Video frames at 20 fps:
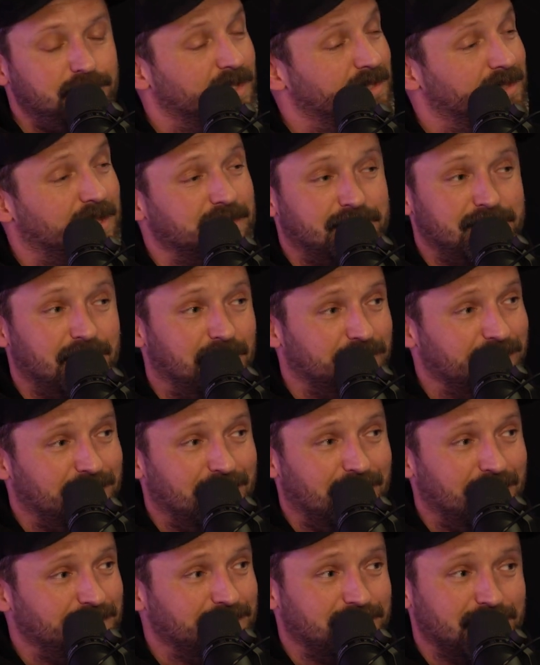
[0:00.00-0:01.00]
That's not the
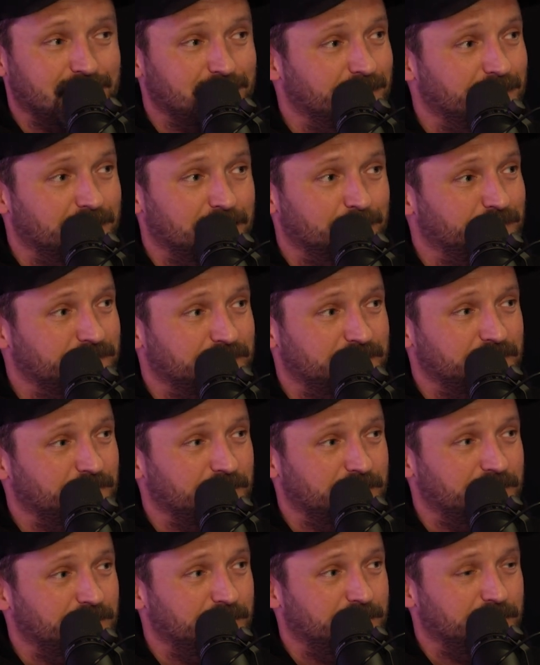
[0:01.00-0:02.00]
case in the
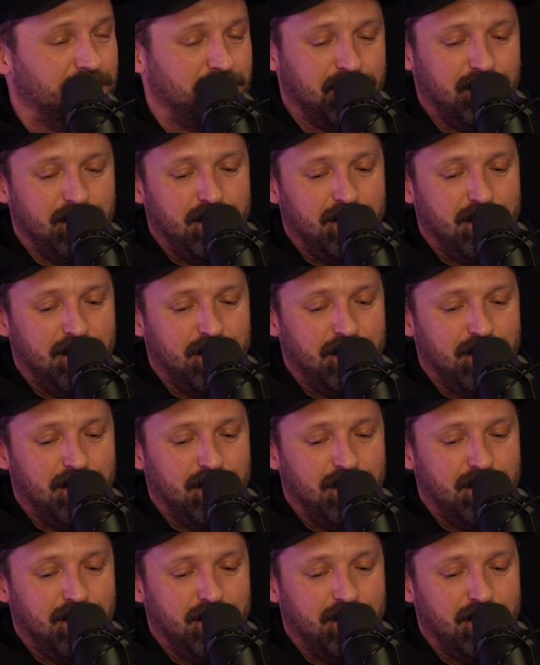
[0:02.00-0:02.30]
Pacific Theater.